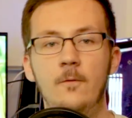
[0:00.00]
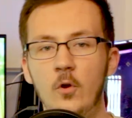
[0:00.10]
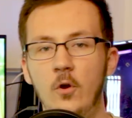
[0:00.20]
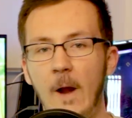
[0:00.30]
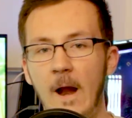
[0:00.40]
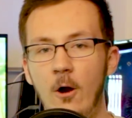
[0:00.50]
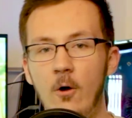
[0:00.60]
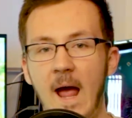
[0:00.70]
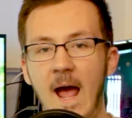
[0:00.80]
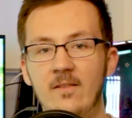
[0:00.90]
Frutiger
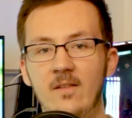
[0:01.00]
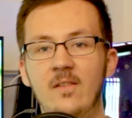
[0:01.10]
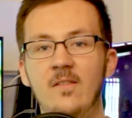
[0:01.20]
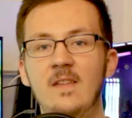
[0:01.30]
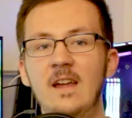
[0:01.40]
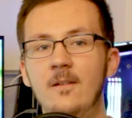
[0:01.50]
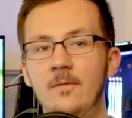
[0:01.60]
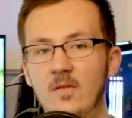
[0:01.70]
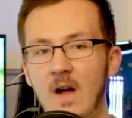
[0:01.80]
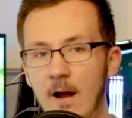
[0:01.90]
Aero has a distinctive
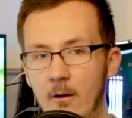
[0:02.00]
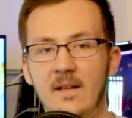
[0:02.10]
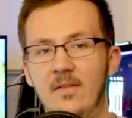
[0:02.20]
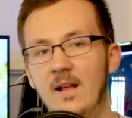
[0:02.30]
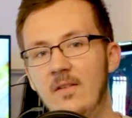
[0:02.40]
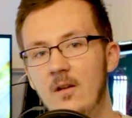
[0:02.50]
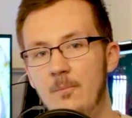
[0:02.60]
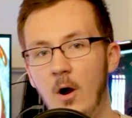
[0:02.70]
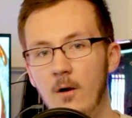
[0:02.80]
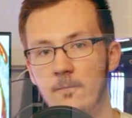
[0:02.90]
style that sets it apart